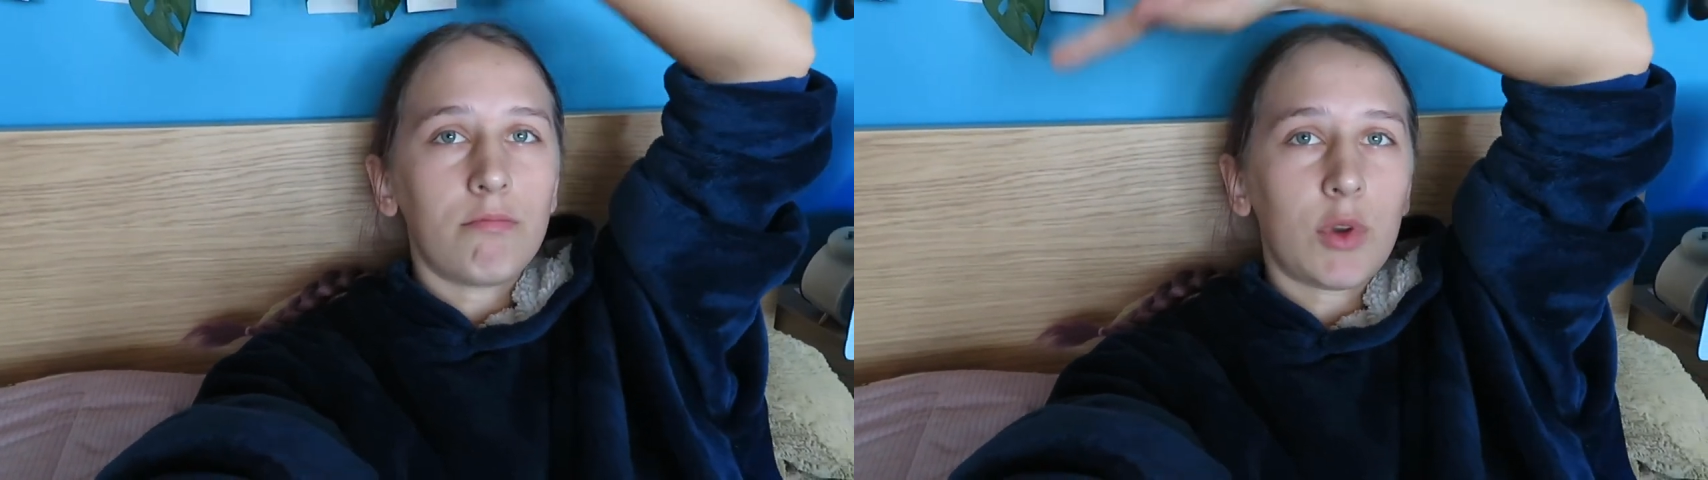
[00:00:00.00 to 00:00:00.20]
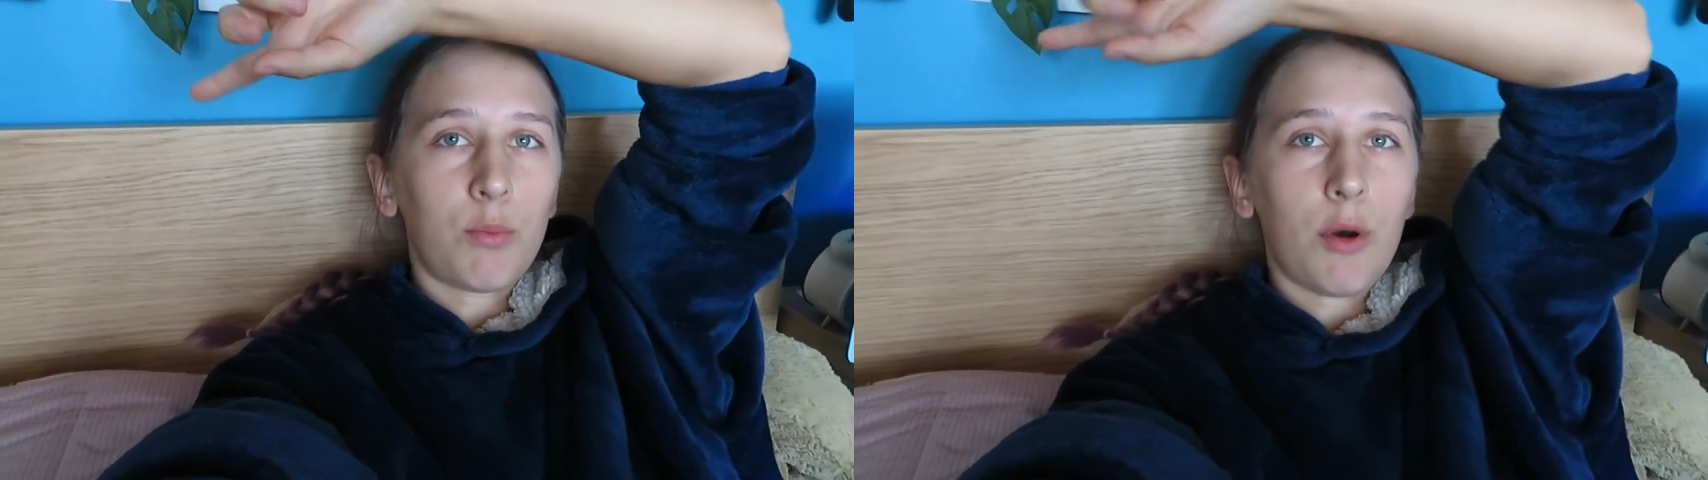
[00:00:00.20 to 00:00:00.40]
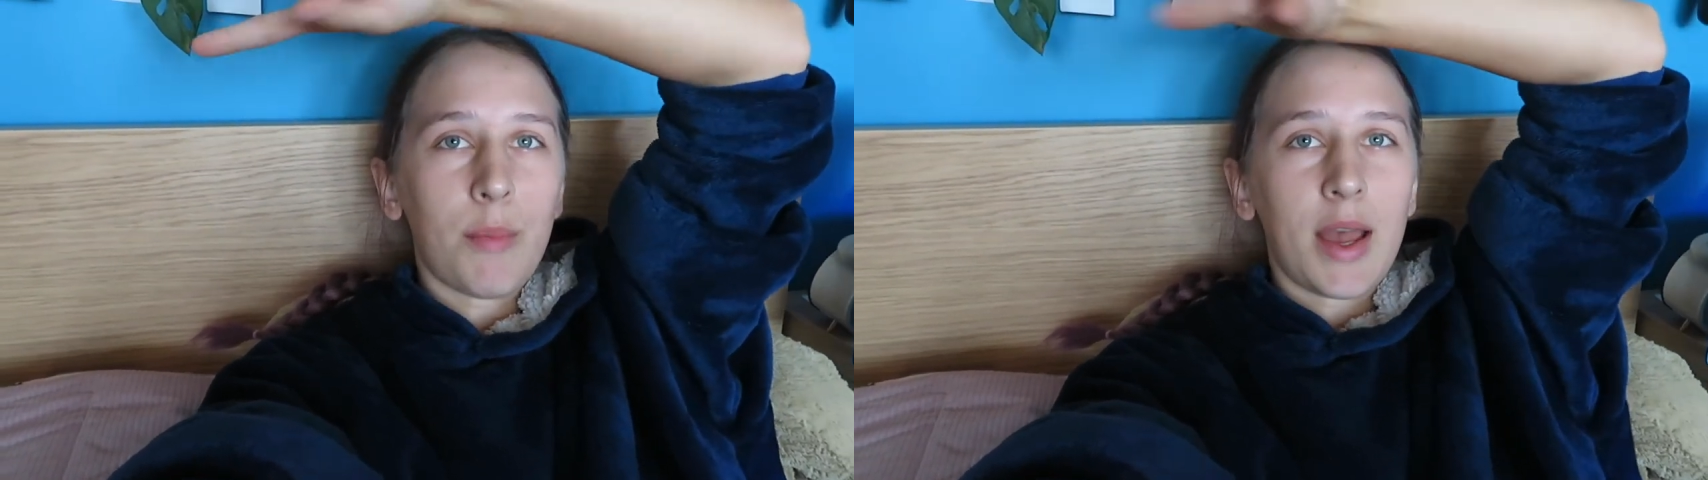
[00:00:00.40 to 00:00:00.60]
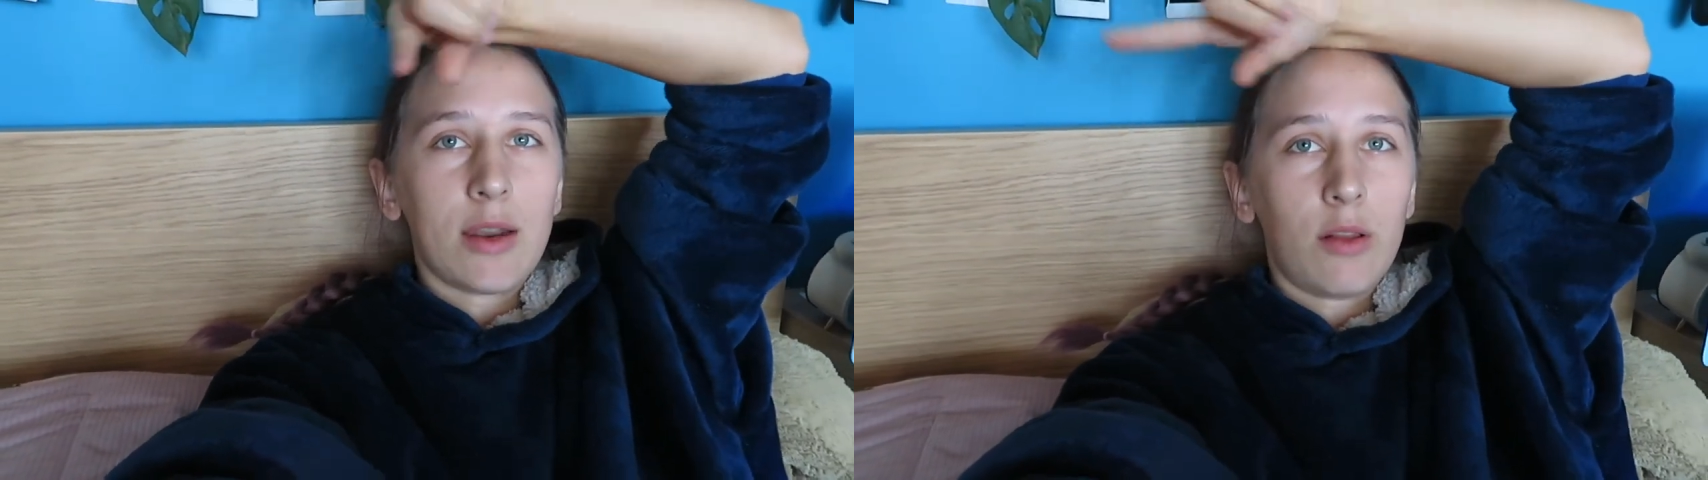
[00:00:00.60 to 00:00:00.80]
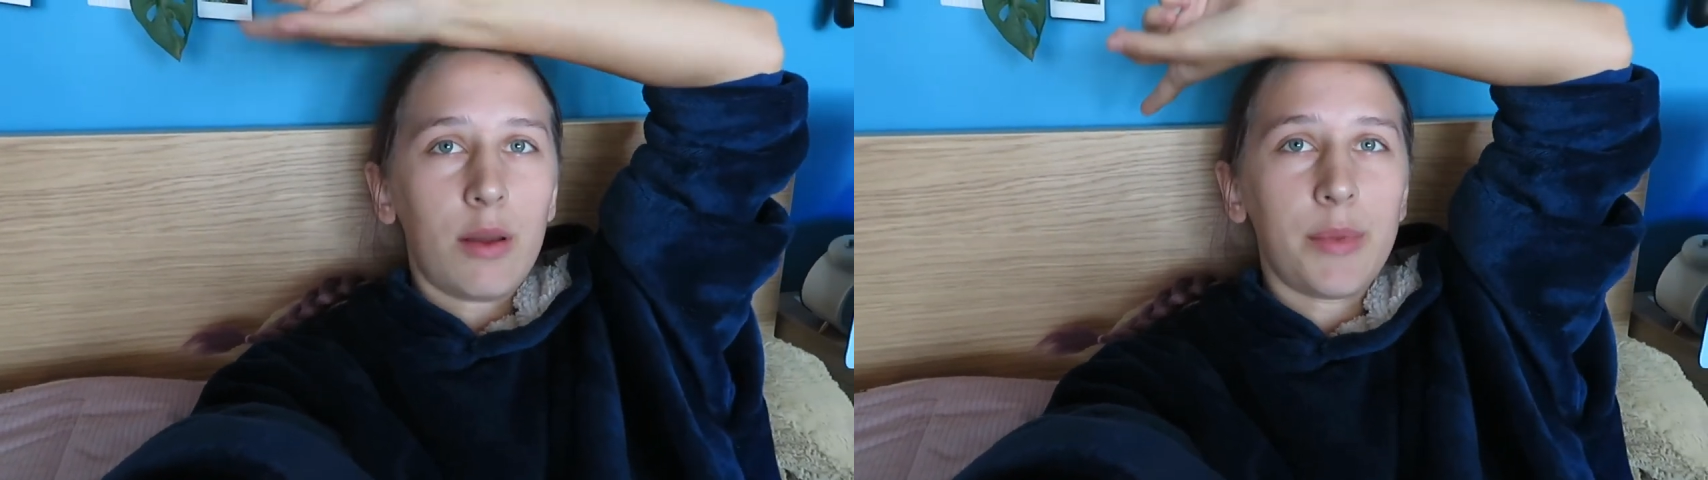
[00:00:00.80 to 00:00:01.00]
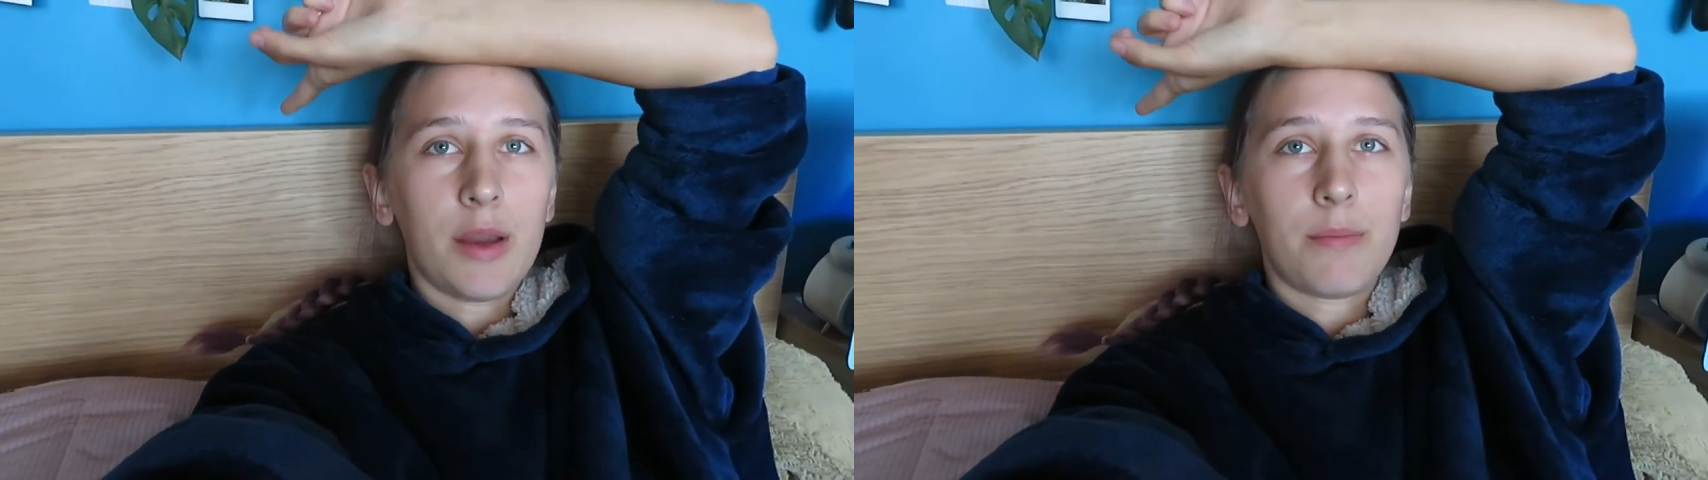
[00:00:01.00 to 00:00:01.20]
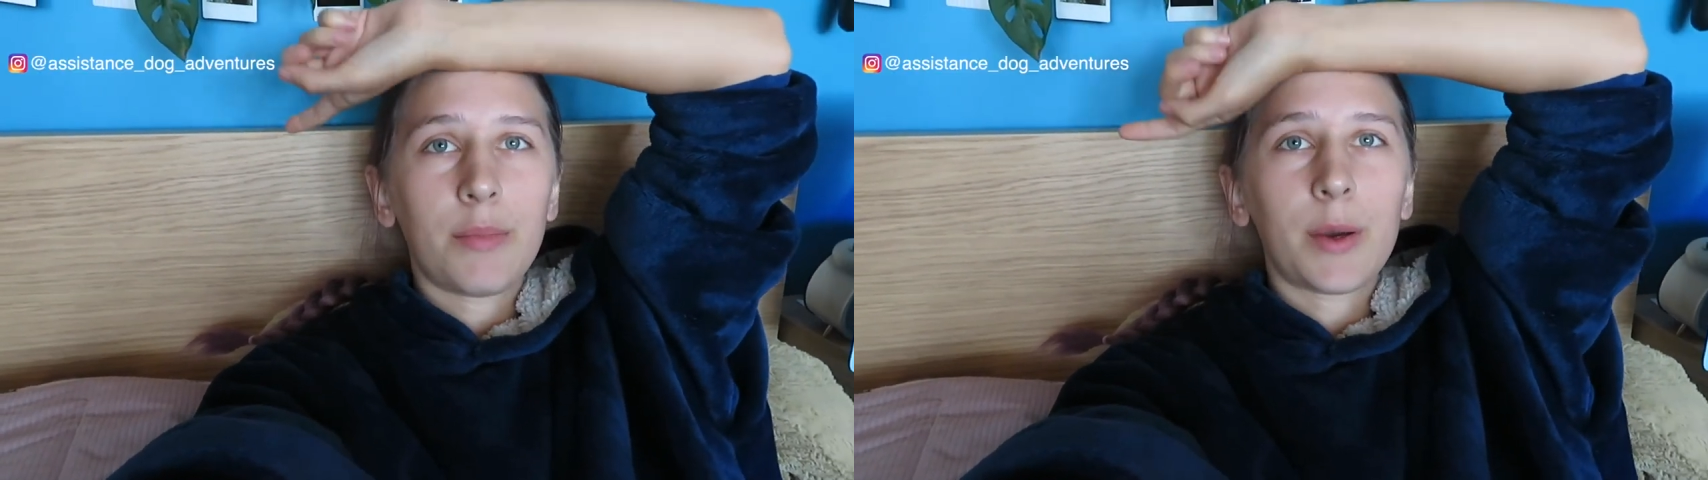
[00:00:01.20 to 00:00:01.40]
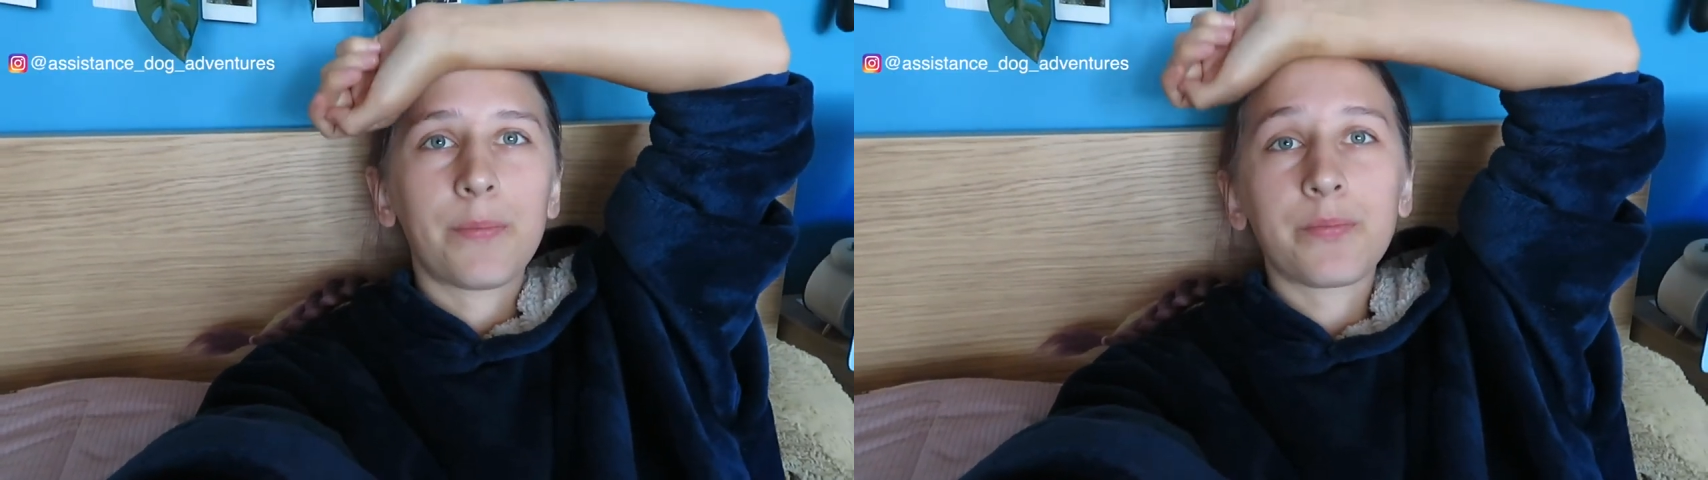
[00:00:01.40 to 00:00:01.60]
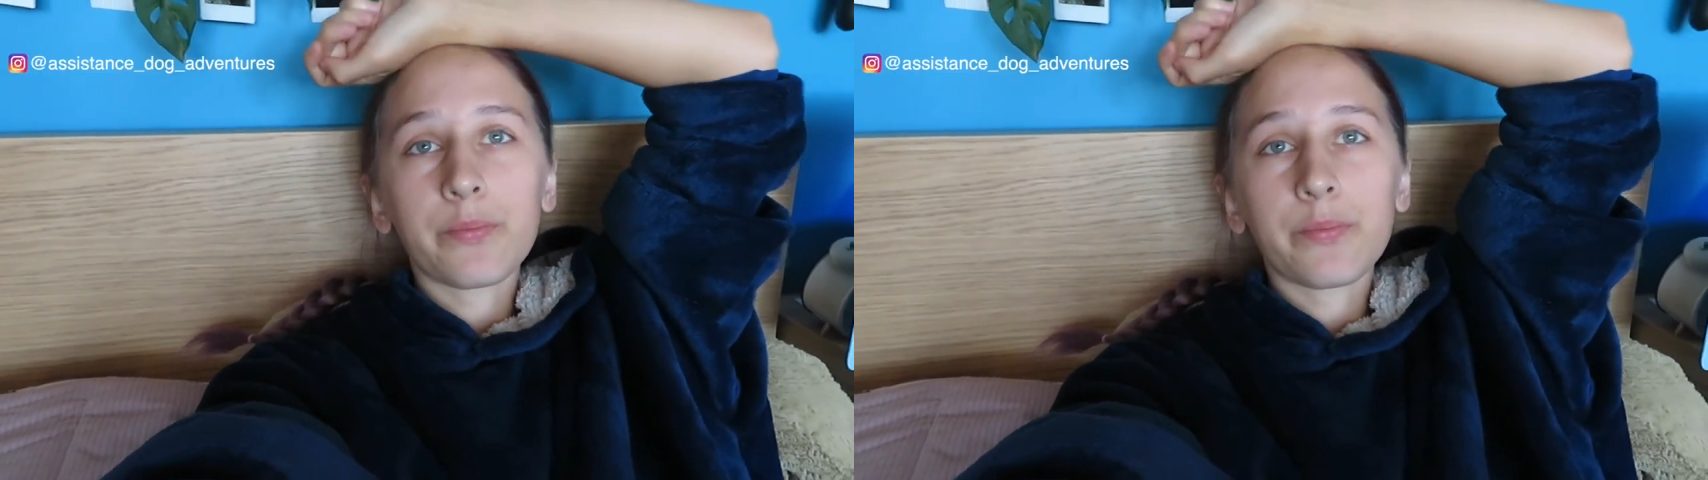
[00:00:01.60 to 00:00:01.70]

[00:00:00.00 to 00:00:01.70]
I'll pop my handle up, yep, but